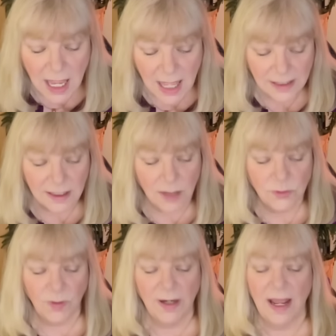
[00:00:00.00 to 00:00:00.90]
And it
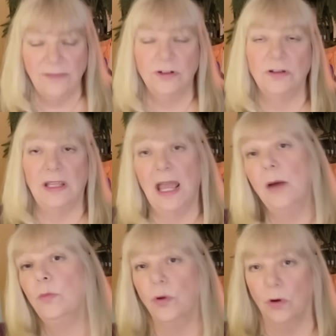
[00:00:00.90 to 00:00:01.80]
comes right after the
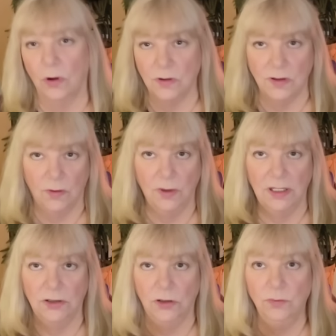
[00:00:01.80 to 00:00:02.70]
Emperor. So
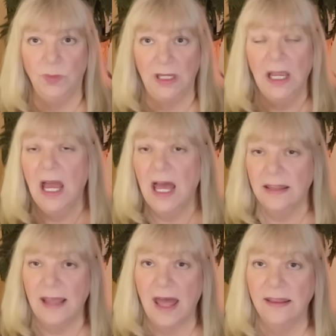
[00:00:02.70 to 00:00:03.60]
it could be
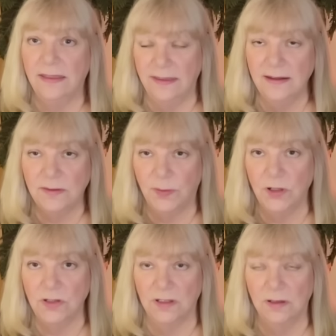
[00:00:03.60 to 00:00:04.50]
that this
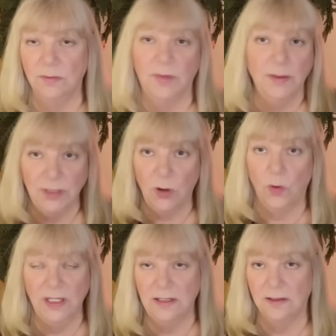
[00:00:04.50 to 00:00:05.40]
person, maybe
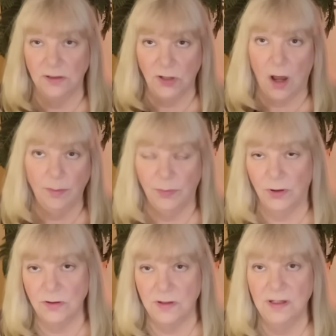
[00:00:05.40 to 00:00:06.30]
going to the top
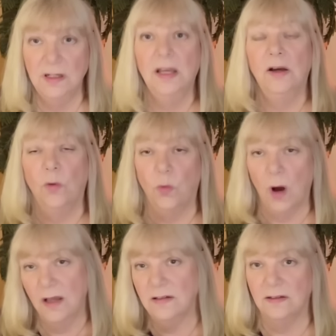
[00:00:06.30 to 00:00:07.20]
person,
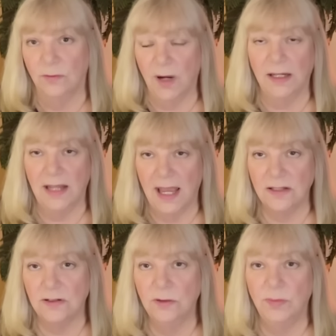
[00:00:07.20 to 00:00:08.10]
was the right
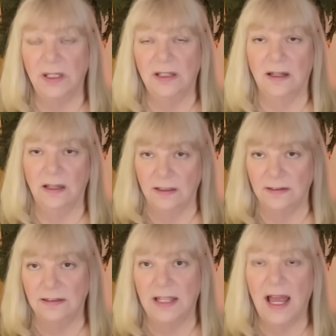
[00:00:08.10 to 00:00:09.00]
answer
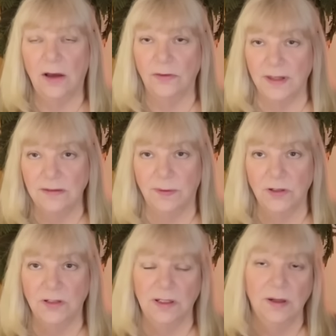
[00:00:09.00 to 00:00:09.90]
because now this
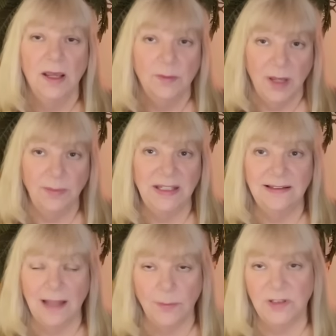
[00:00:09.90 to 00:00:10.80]
person maybe
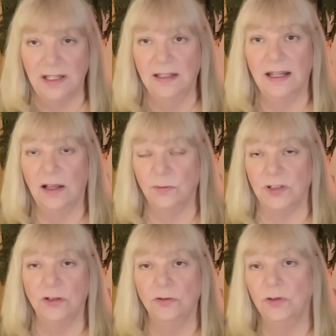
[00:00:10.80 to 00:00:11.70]
steps in,
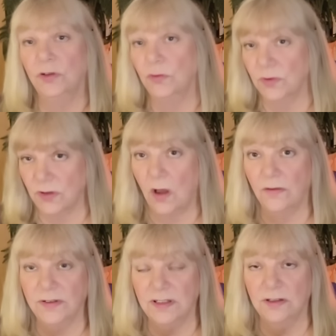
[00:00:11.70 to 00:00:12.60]
helps you to
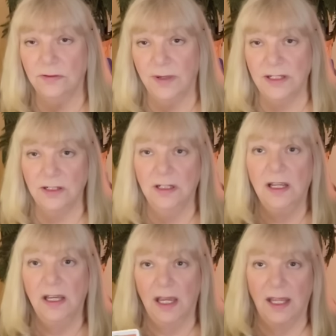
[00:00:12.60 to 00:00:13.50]
resolve a situation,
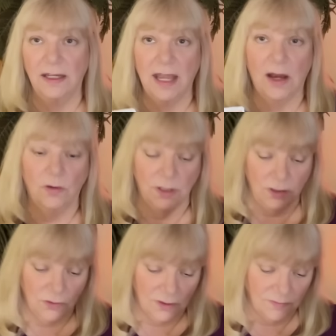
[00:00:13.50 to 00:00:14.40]
and now
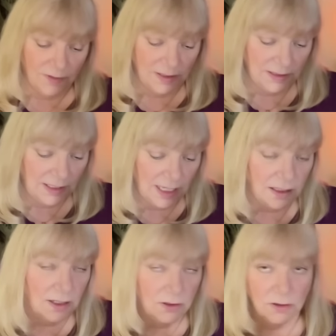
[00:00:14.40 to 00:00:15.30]
you can finally get
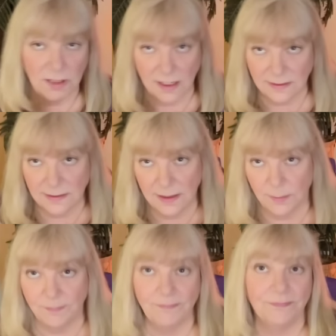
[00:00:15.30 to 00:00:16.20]
a good night's
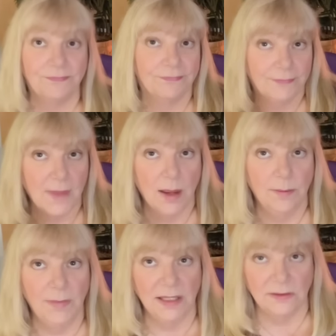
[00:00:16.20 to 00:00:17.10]
sleep.
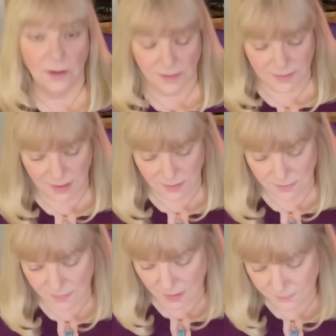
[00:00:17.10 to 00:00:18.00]
Makes a lot of
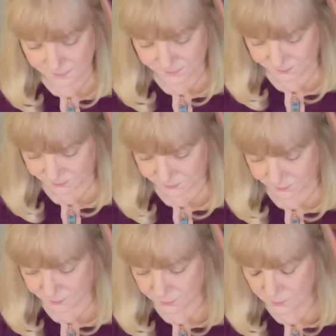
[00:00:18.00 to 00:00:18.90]
sense, right?
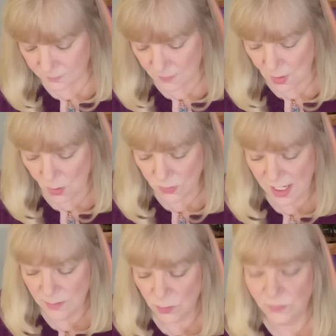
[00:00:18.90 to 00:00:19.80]

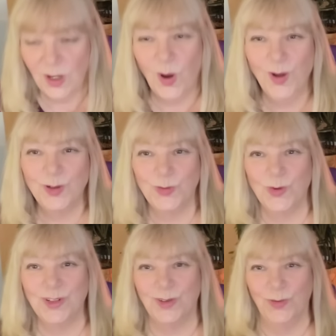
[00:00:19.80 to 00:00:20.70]
Okay, moving on
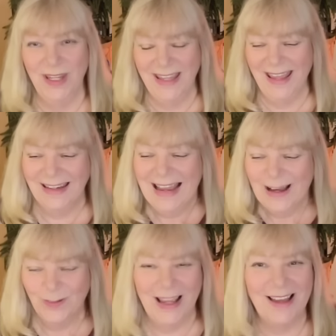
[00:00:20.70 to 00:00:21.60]
towards the weekend,
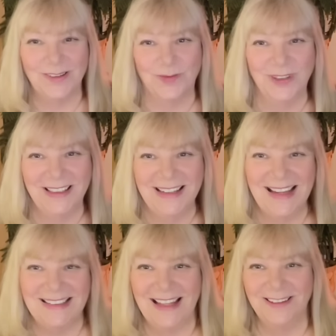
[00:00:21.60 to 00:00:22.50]
we have some really
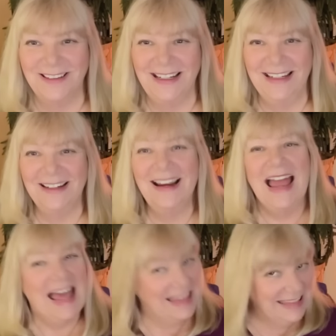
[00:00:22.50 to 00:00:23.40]
nice energy here.
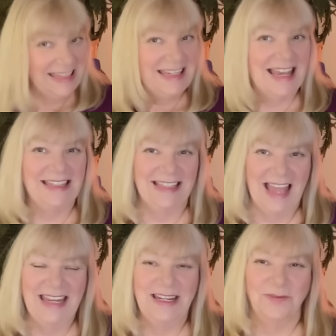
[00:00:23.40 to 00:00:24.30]
The
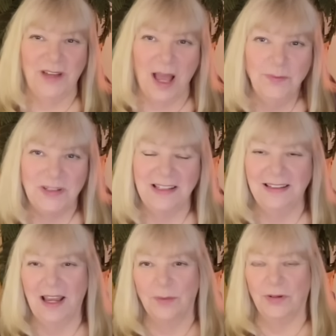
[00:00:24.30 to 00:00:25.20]
Knight of Cups in
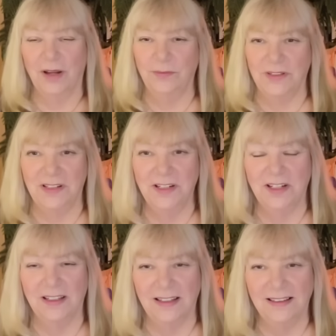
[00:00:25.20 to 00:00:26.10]
the upright
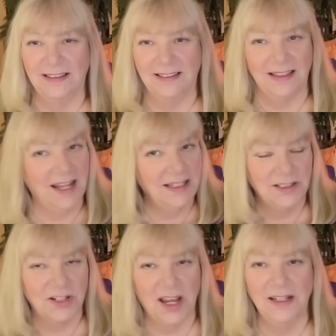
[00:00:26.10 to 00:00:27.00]
position. This is the Knight in
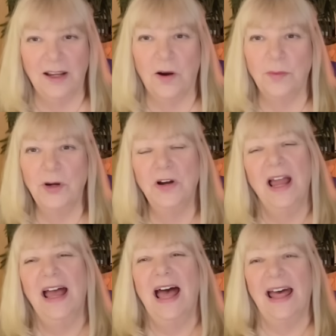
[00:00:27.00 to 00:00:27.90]
Shining Armor.
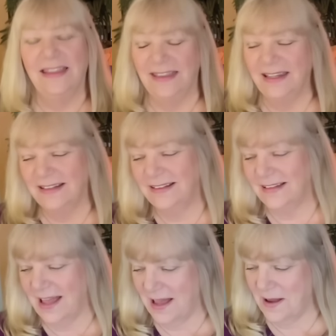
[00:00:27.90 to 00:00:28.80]
This
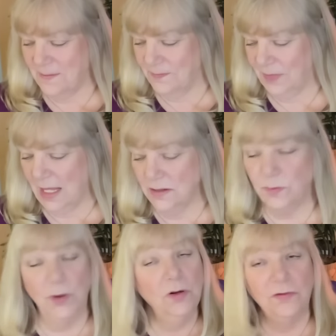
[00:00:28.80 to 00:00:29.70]
um, is
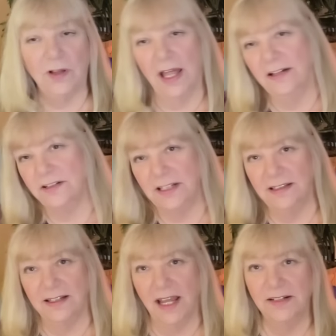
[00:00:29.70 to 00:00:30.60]
beautiful energy.
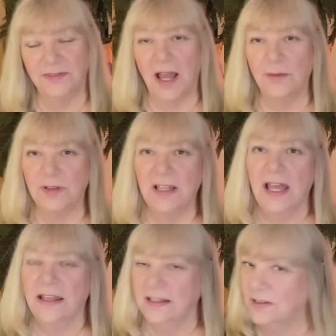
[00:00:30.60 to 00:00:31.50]
The Knight of Cups,
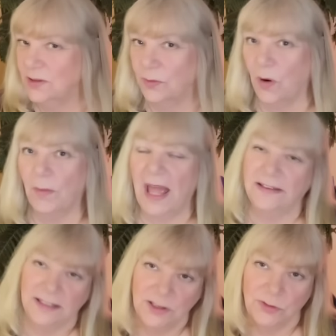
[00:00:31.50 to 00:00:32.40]
this is the
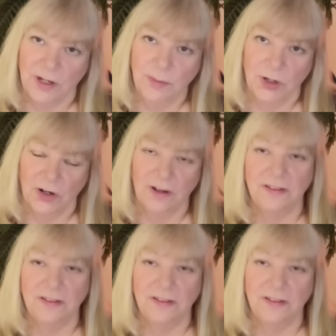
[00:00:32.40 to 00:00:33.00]
romantic dreamer.